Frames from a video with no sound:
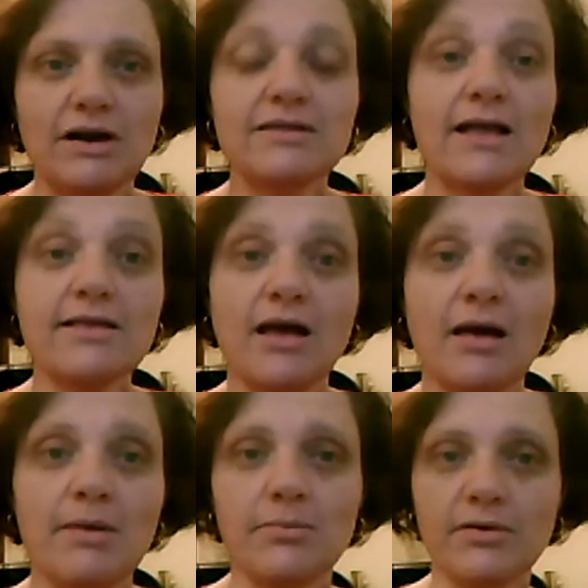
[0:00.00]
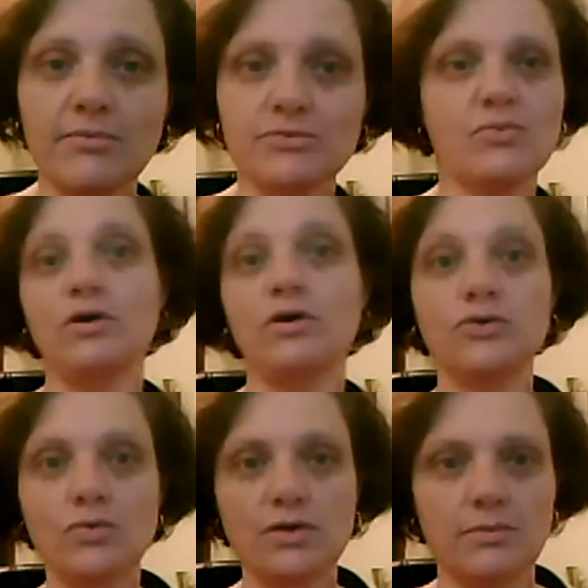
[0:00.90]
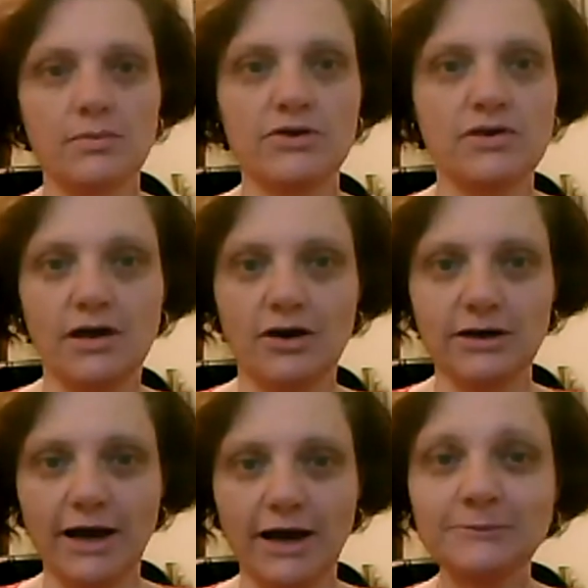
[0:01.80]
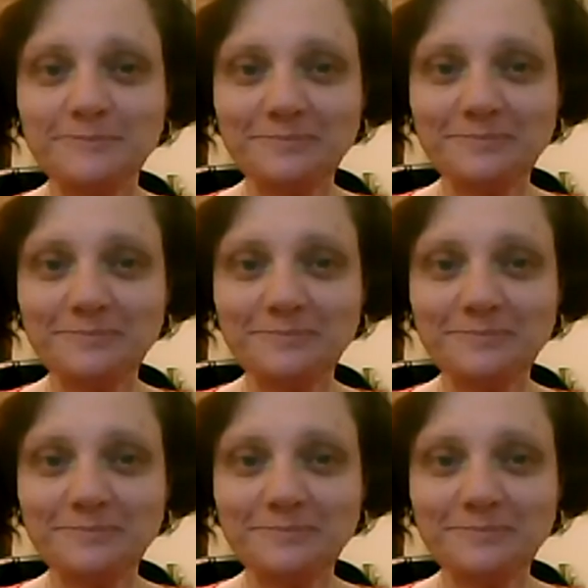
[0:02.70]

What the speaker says: And at that time, edible images were not used as much as they are now.